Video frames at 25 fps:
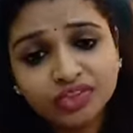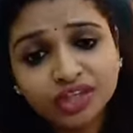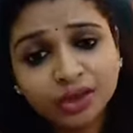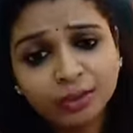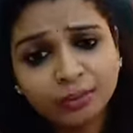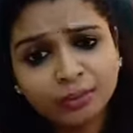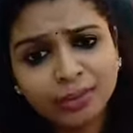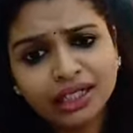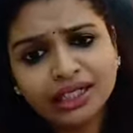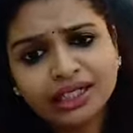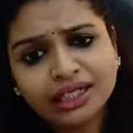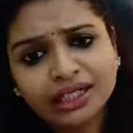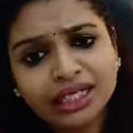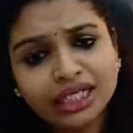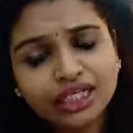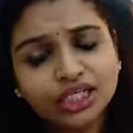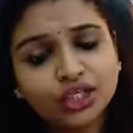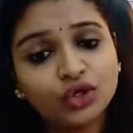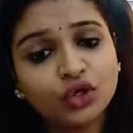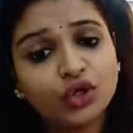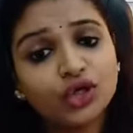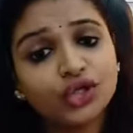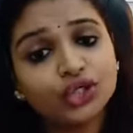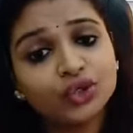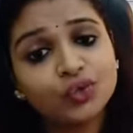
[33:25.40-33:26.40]
But later
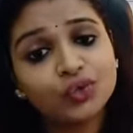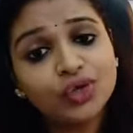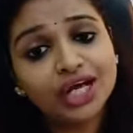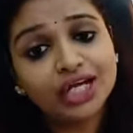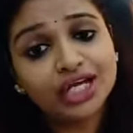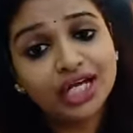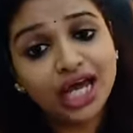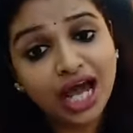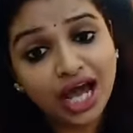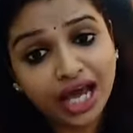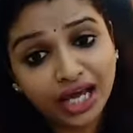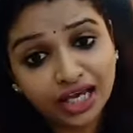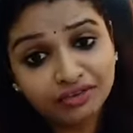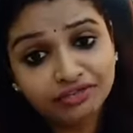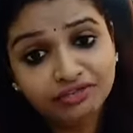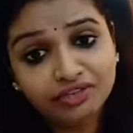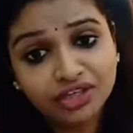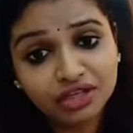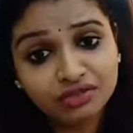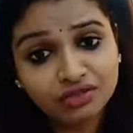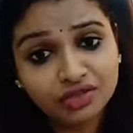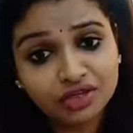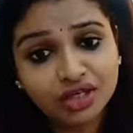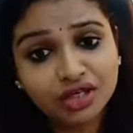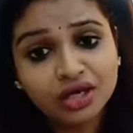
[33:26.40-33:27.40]
on, you get high
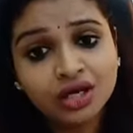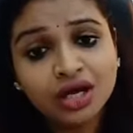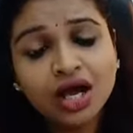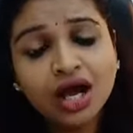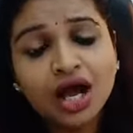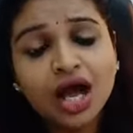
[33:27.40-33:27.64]
fever.